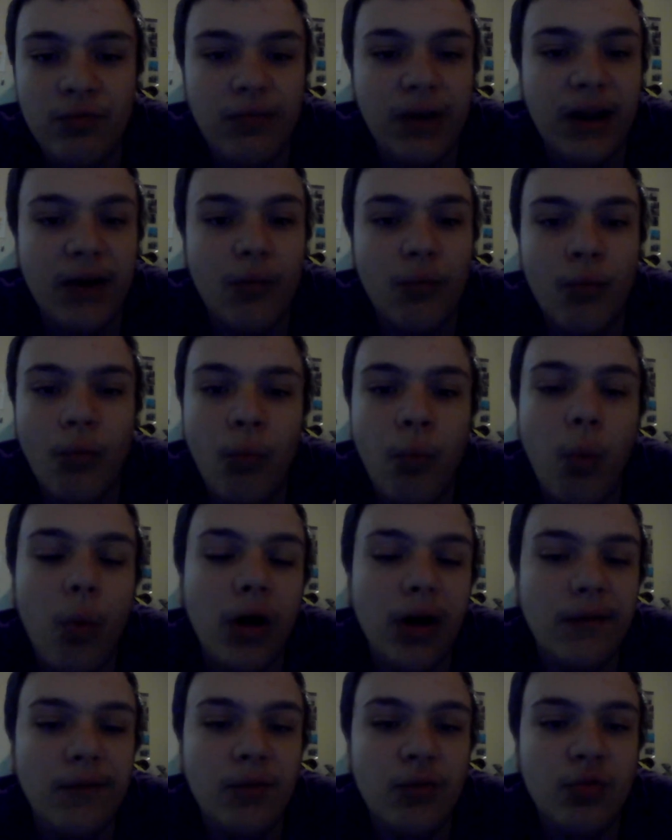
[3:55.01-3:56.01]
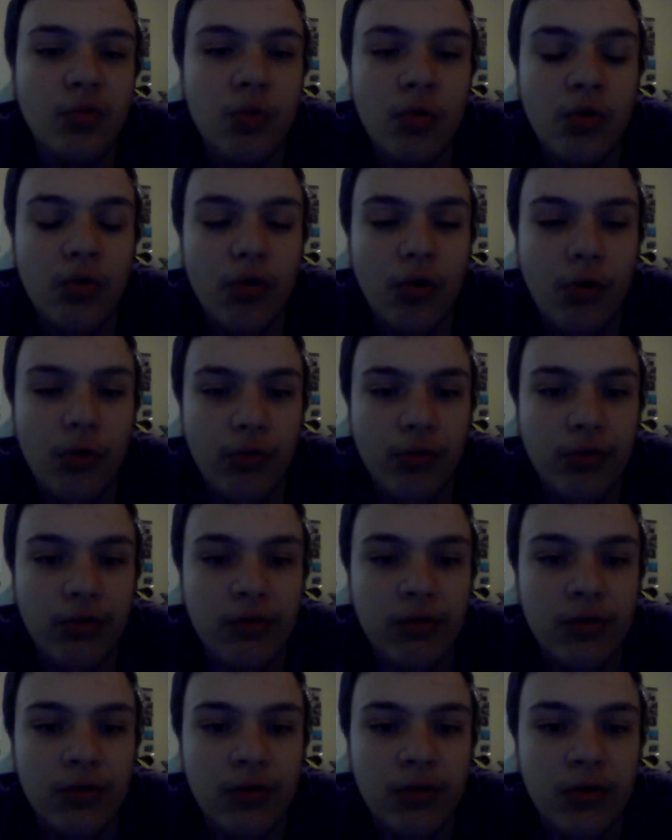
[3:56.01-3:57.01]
like one of the rules